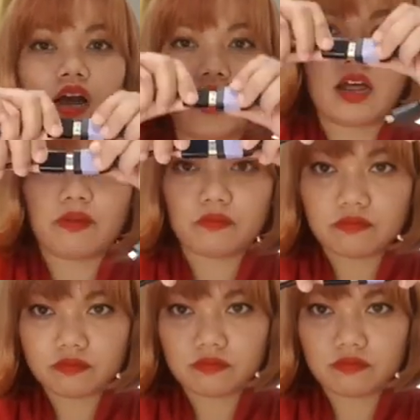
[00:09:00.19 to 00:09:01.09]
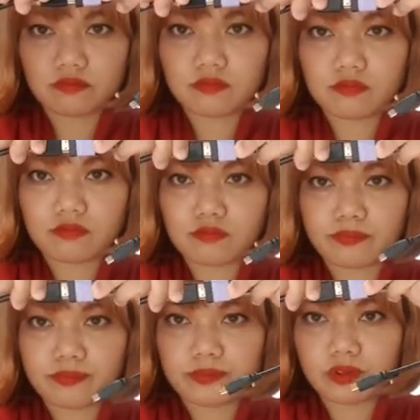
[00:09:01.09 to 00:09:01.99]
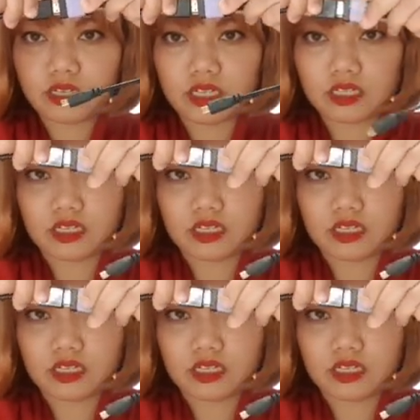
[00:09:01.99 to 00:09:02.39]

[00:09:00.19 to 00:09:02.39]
I plug it